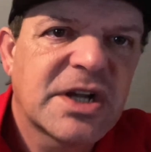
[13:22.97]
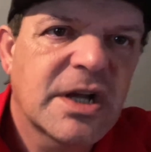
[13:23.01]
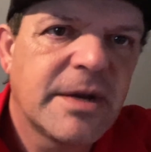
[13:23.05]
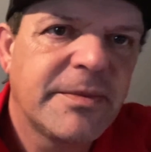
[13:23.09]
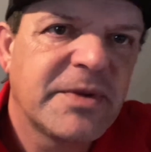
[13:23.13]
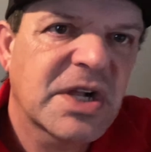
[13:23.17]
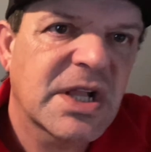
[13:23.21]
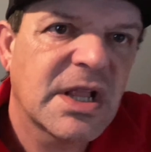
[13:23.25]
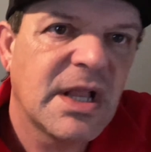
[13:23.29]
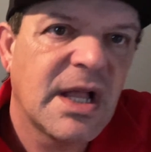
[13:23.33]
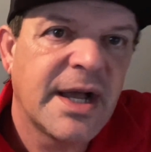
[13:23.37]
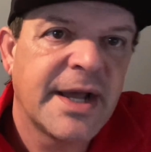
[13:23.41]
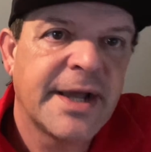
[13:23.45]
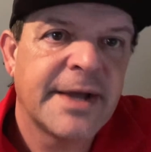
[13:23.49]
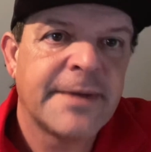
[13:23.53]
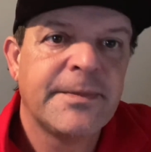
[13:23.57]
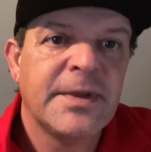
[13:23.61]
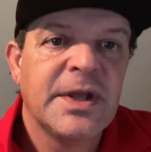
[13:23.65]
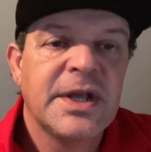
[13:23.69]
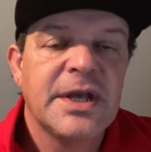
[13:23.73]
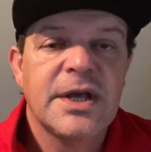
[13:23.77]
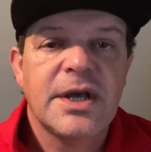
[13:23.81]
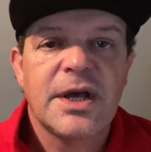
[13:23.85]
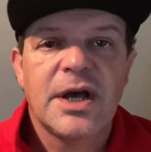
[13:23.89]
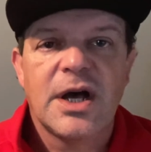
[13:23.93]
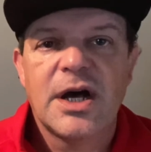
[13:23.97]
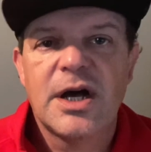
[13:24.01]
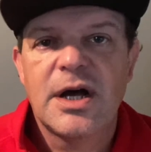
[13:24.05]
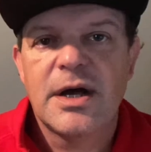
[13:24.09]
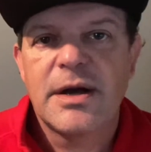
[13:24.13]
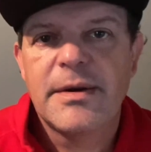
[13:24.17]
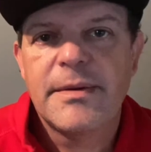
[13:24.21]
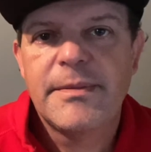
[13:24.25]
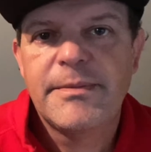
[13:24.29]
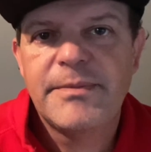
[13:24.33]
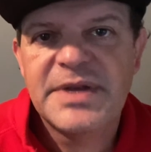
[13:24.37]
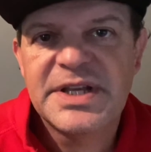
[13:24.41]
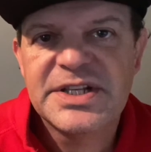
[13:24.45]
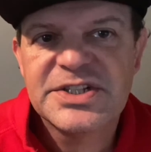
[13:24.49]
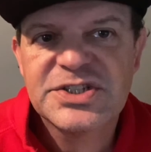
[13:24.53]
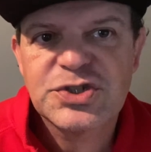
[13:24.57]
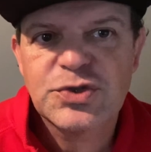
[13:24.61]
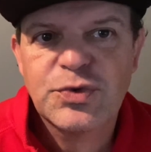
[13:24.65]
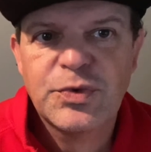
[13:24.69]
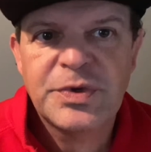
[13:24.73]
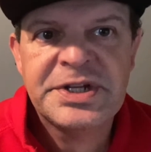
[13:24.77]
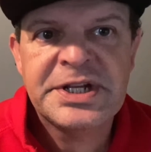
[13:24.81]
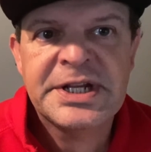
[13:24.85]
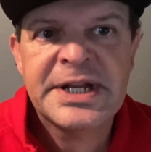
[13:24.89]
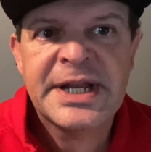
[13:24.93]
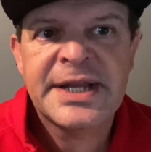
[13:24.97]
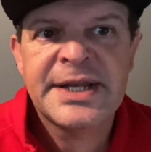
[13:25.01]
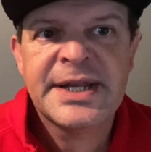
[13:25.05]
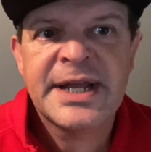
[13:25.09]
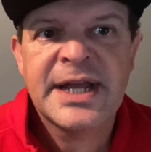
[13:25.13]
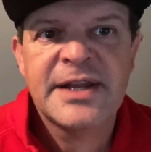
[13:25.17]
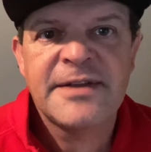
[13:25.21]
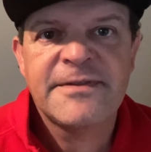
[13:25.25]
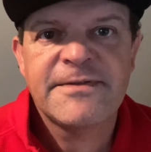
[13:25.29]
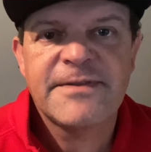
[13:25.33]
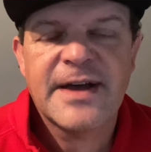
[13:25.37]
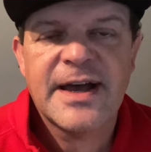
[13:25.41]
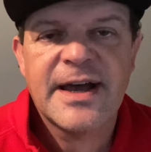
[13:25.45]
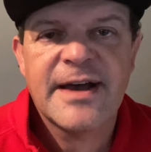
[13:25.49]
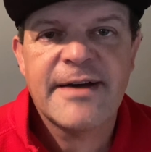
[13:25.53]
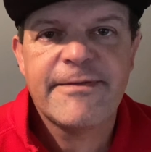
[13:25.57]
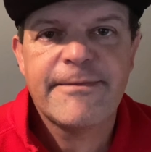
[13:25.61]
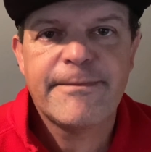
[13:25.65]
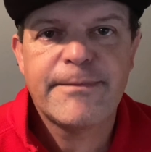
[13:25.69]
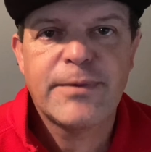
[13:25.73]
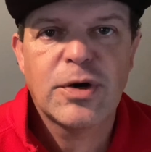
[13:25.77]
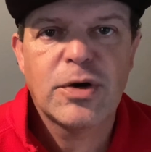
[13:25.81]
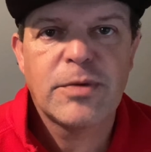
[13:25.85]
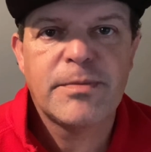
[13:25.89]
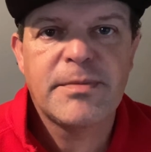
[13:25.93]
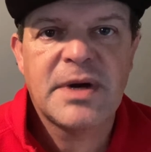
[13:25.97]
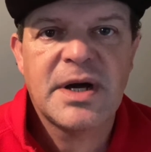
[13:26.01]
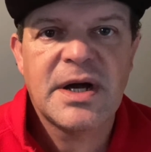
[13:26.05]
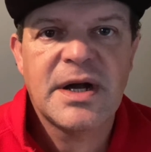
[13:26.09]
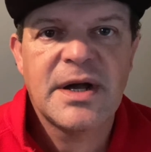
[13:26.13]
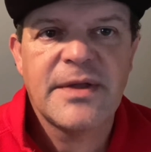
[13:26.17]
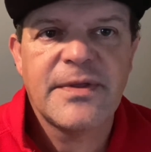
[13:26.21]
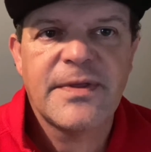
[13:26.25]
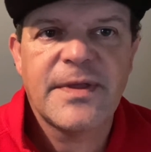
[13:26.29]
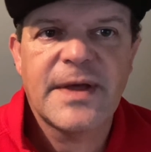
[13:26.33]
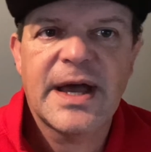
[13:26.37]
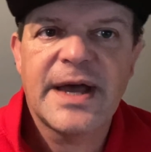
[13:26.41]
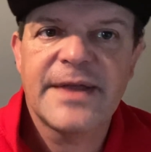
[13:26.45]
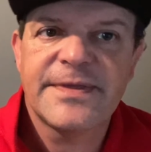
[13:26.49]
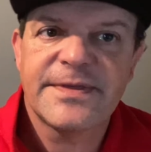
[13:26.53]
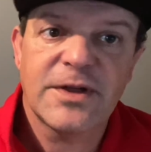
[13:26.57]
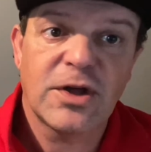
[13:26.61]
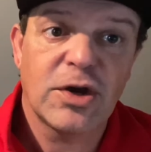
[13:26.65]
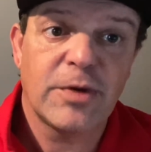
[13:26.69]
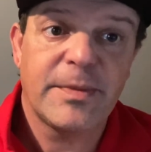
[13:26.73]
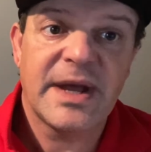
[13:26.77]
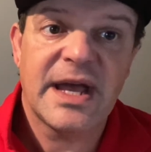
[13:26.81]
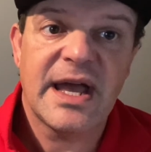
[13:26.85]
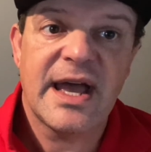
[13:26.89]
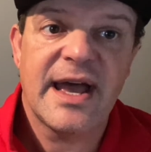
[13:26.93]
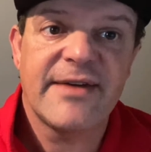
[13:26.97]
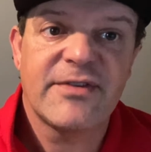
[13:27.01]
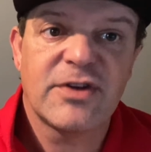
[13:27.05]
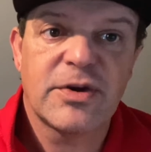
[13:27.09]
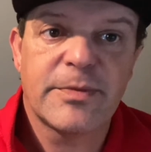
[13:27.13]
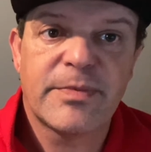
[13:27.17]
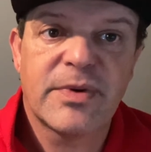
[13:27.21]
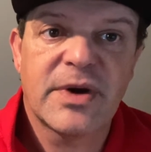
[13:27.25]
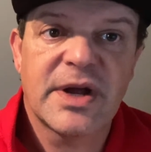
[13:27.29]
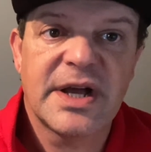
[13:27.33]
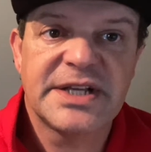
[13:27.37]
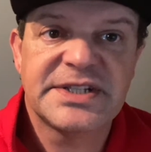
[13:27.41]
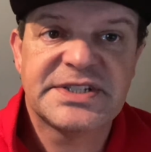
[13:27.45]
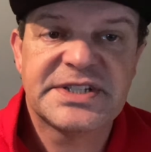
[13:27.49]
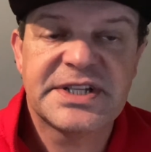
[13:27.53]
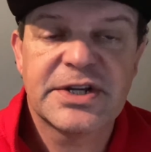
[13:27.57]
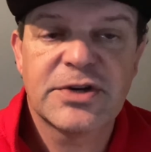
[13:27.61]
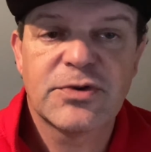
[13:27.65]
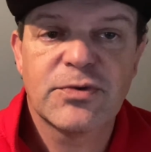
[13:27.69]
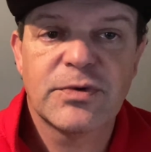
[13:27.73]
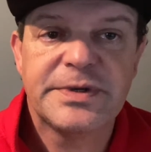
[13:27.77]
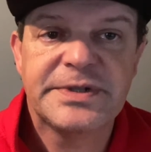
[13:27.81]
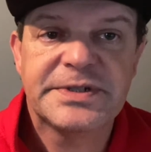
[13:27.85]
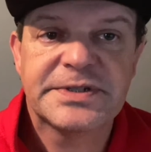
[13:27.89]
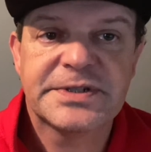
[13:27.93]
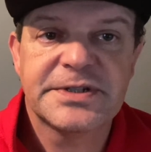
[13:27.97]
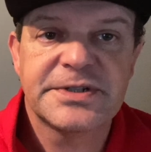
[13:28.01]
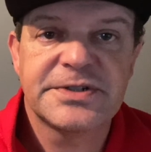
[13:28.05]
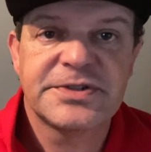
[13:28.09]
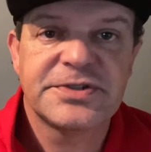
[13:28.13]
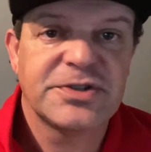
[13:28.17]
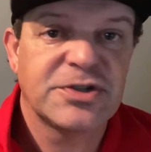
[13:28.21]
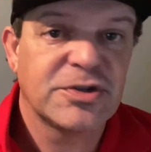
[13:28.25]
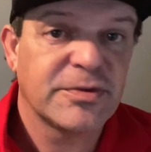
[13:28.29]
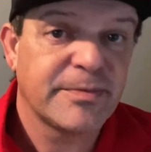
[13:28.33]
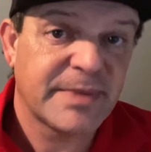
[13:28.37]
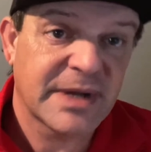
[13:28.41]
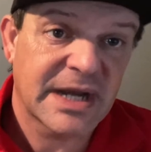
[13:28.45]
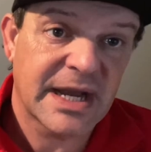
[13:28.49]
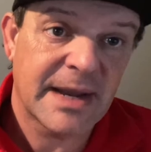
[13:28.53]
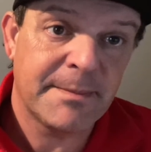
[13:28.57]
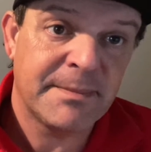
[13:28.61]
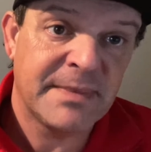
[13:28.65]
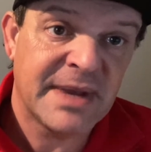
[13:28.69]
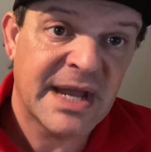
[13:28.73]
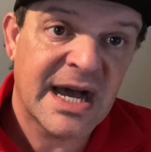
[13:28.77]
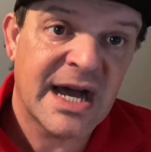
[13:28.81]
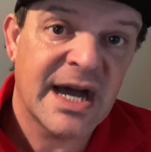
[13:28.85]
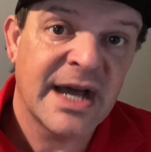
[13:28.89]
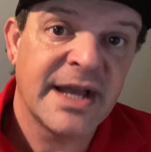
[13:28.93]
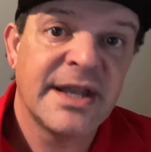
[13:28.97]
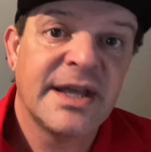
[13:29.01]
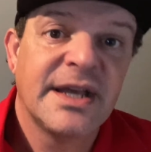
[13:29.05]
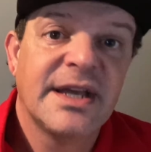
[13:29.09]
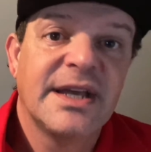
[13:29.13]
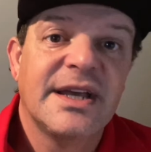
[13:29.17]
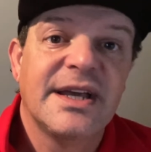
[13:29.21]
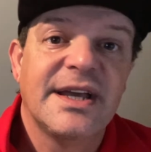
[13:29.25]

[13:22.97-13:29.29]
a client. It's $29.95 per month. I thought about having a price increase this year, but I'm not.